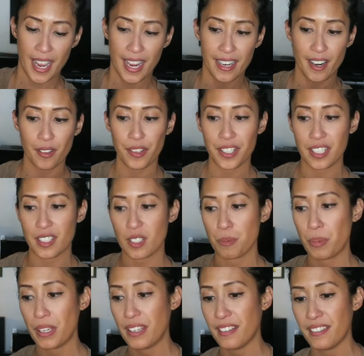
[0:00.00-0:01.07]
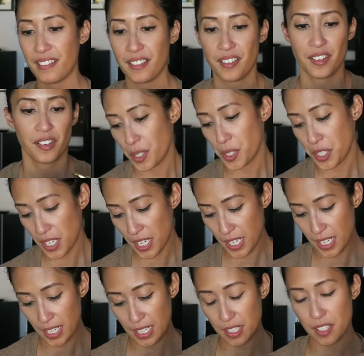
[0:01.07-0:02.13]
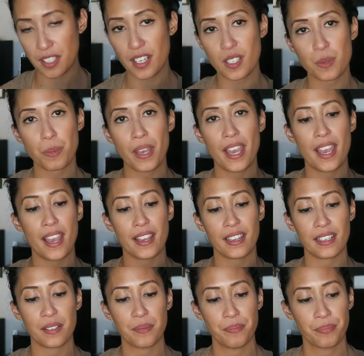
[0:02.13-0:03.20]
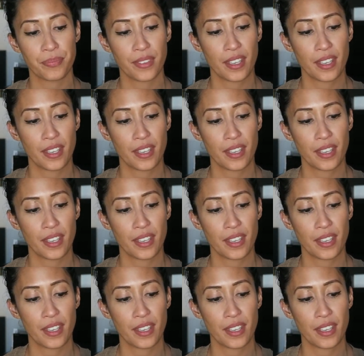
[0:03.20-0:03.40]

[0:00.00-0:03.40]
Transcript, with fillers: And now that it's been sitting in its dust bag and